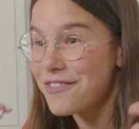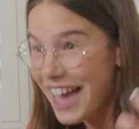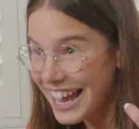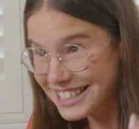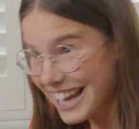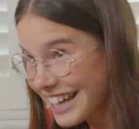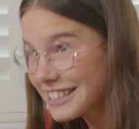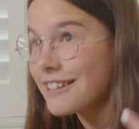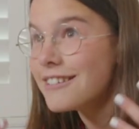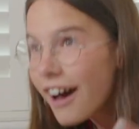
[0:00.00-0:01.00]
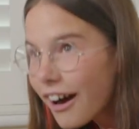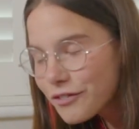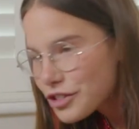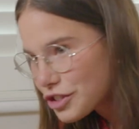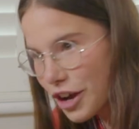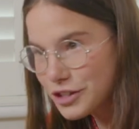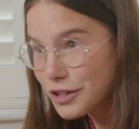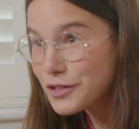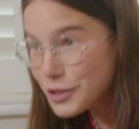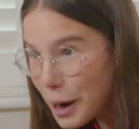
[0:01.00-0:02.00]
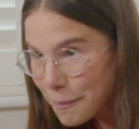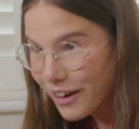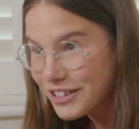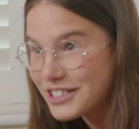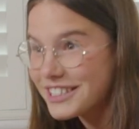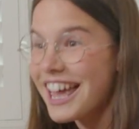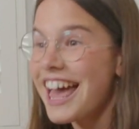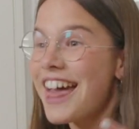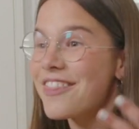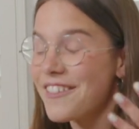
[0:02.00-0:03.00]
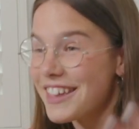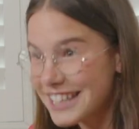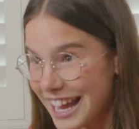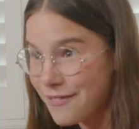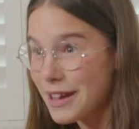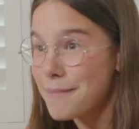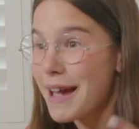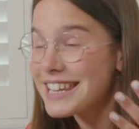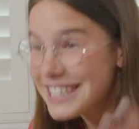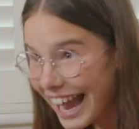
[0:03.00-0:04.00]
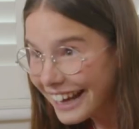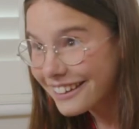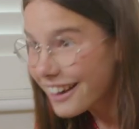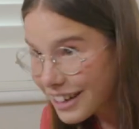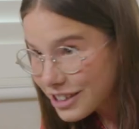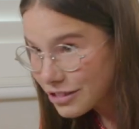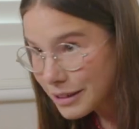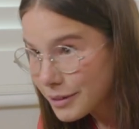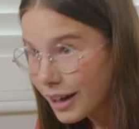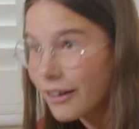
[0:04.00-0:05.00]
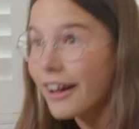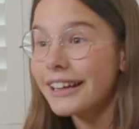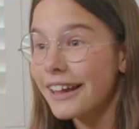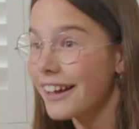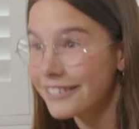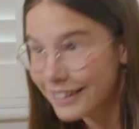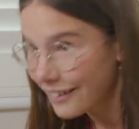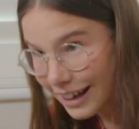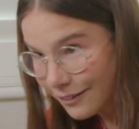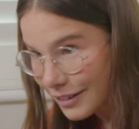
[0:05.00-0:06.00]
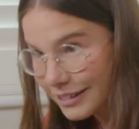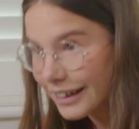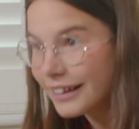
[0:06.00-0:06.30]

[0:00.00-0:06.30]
their dad loved Joseph so much that they gave him a Technicolor dream coat. Okay, that's another level, isn't